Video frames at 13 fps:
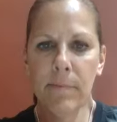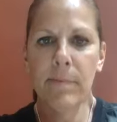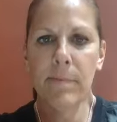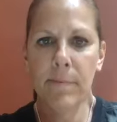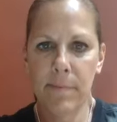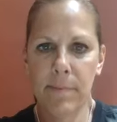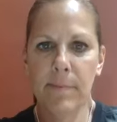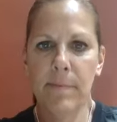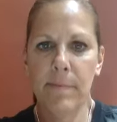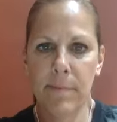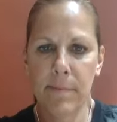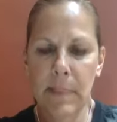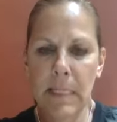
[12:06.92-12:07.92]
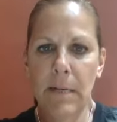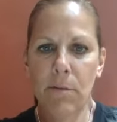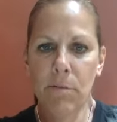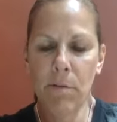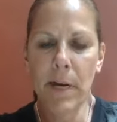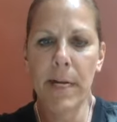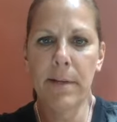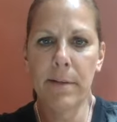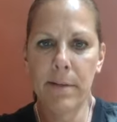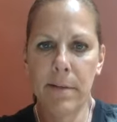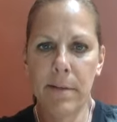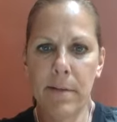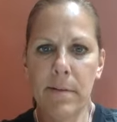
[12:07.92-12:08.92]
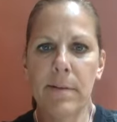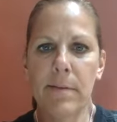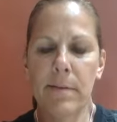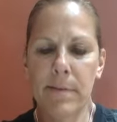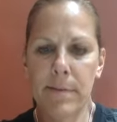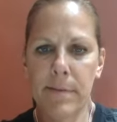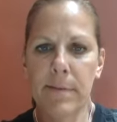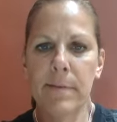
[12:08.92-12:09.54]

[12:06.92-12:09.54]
in you know if you're forced to change